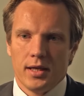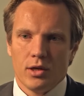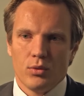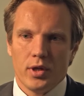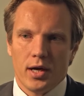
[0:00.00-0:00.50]
And
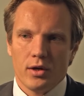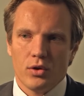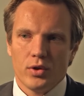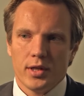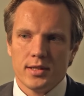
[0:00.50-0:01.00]
I would
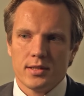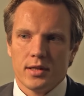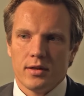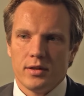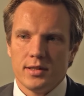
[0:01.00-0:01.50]
argue that
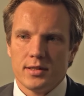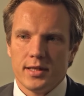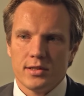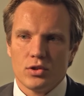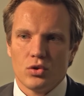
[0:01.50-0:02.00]
this
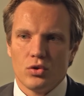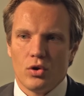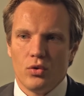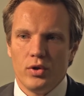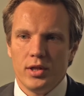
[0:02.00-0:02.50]
test should
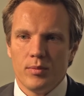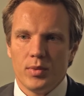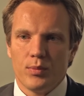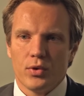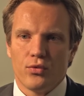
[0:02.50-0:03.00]
only
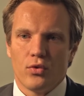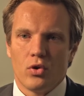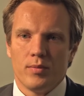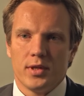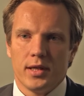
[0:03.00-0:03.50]
be performed